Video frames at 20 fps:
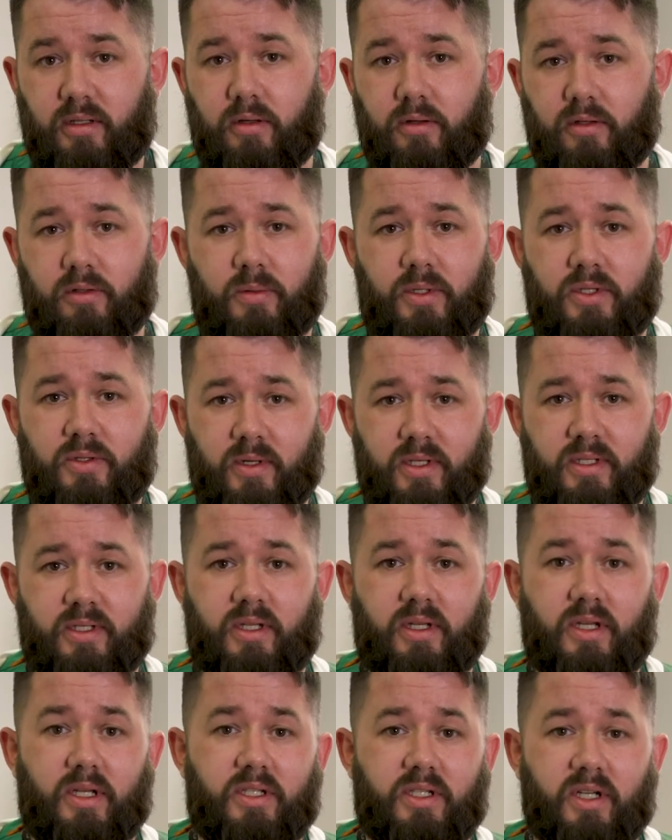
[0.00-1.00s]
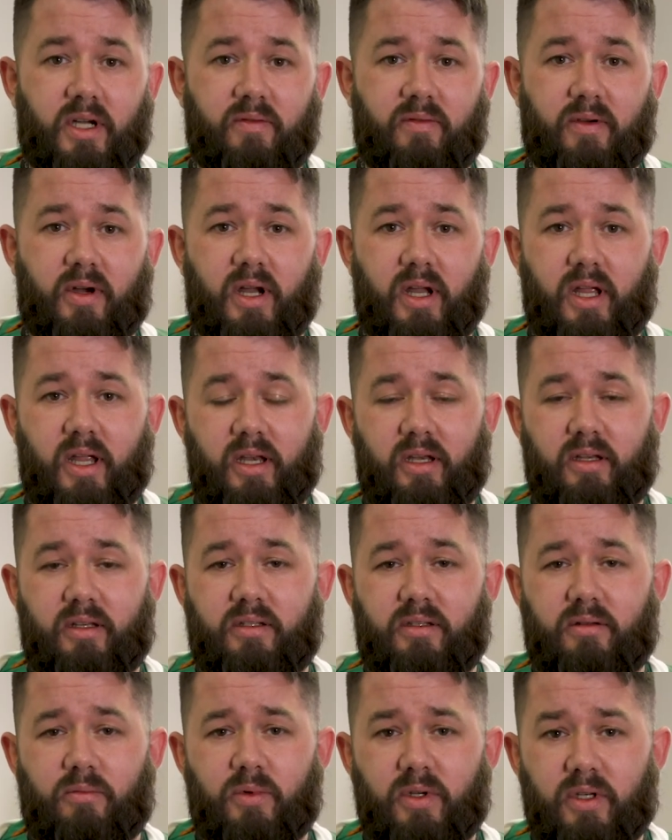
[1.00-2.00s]
long as we trust in each other and
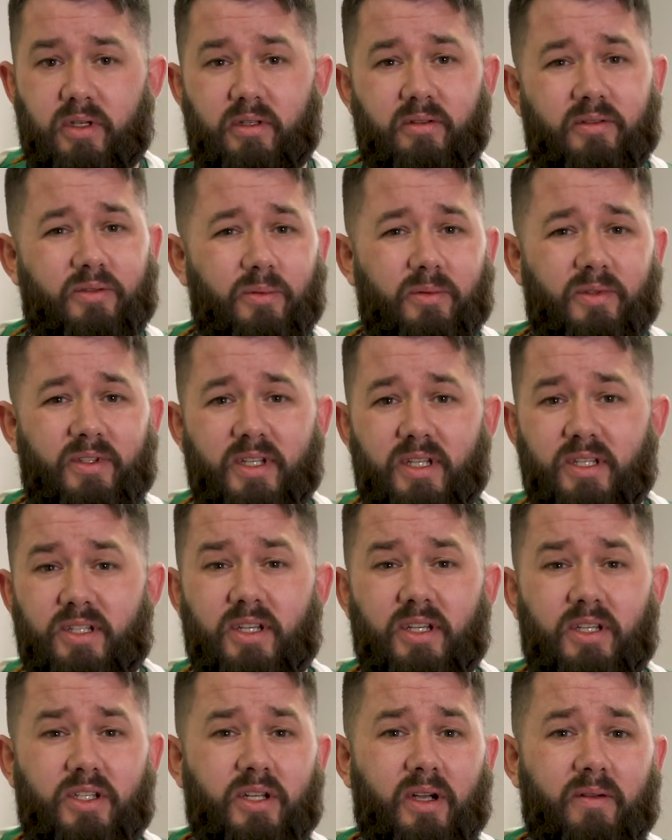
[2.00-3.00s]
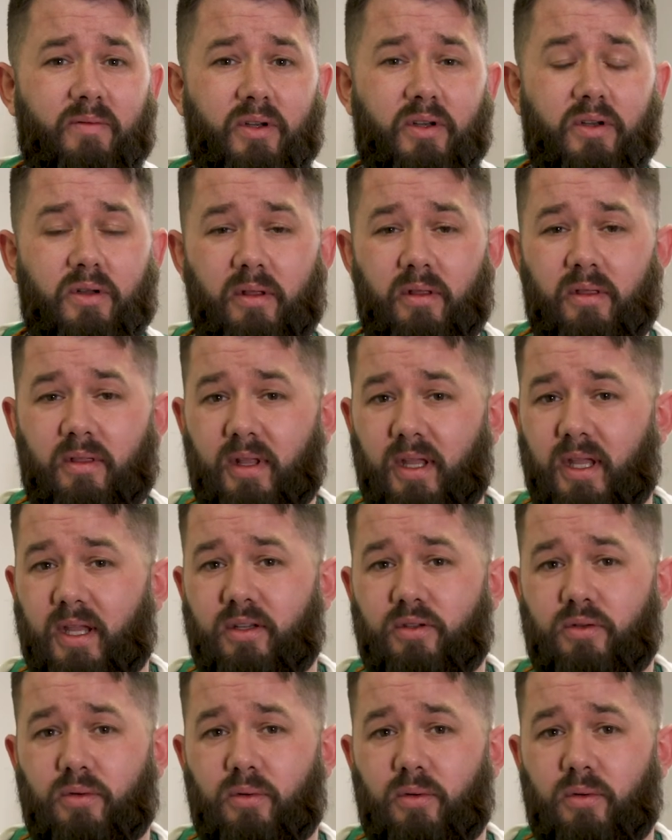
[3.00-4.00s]
we're sort of teaching each other new
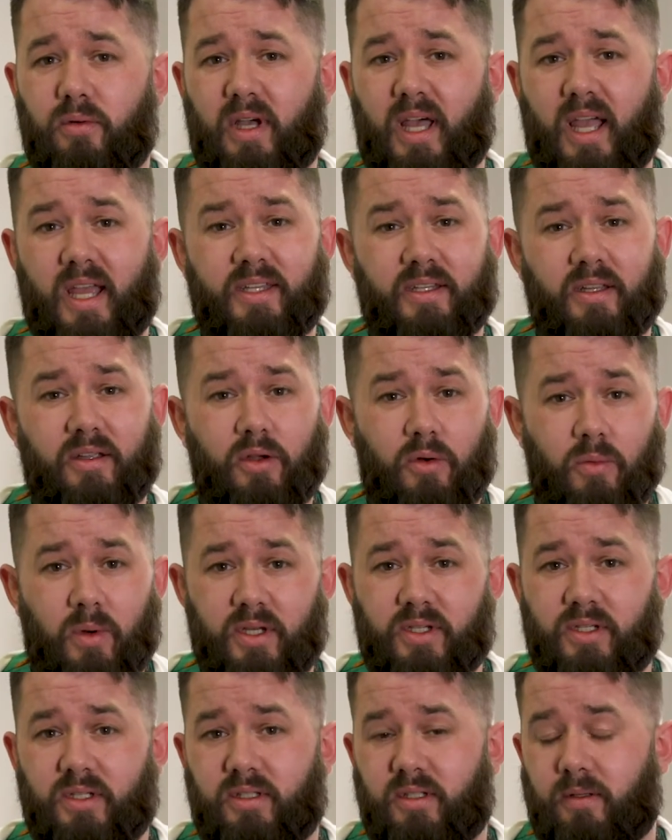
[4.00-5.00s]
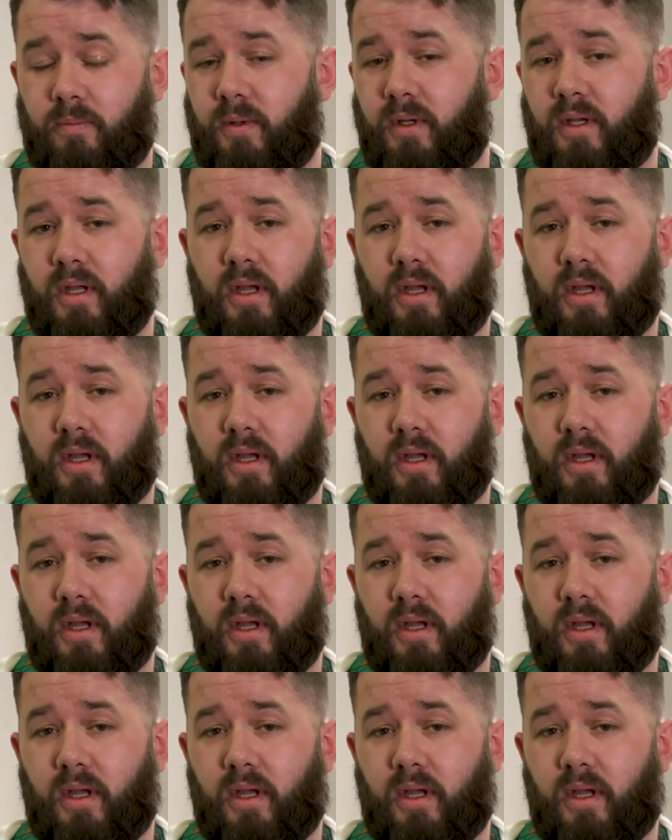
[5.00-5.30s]
things or asking questions if we